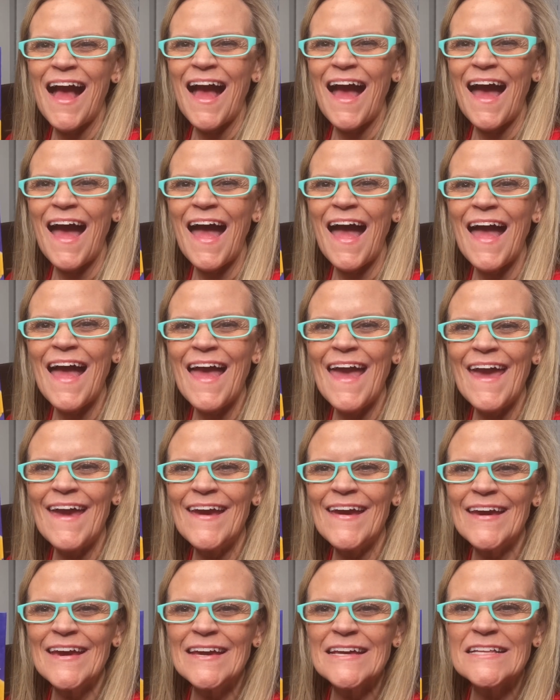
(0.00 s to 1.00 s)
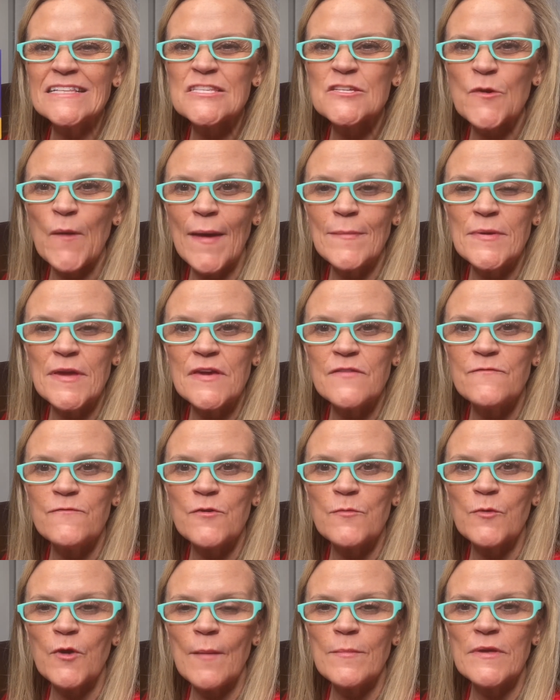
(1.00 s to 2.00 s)
Hi, it's
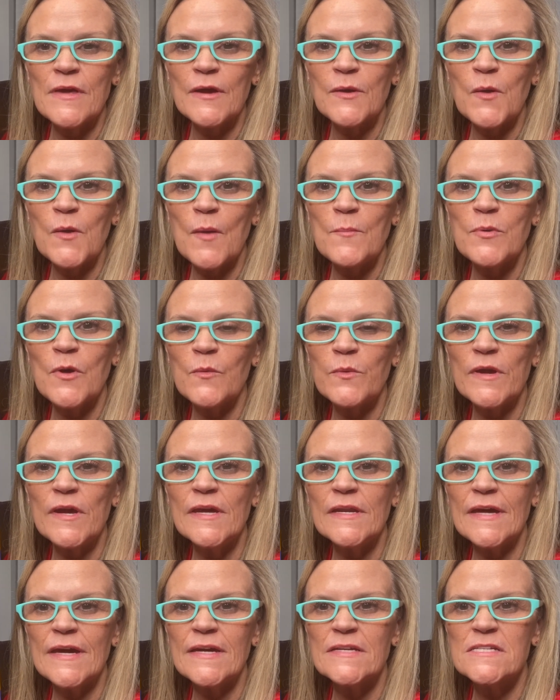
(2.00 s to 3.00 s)
Grammy from Grammy and Grandpa Read,